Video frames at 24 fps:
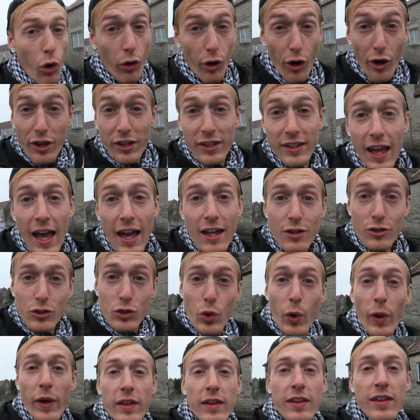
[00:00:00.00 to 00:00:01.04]
Alright, and
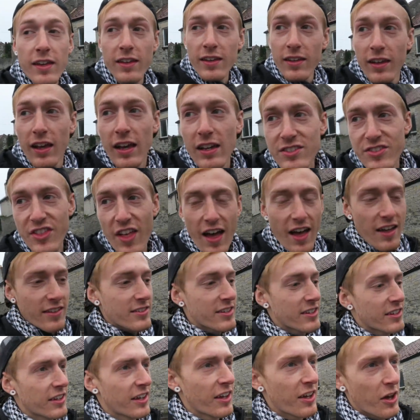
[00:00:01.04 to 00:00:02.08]
as quick as that,
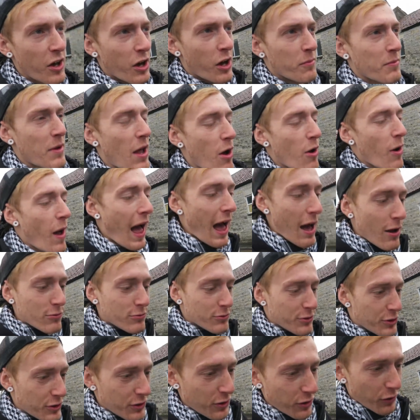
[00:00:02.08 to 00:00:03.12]
I'm now
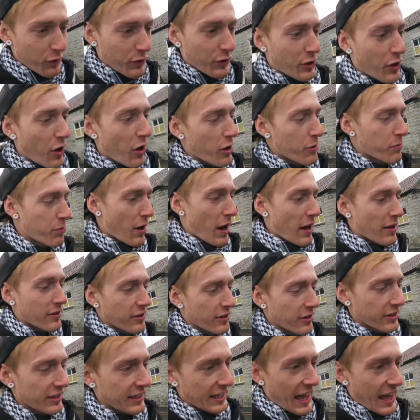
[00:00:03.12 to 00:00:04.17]
out of the chiropractor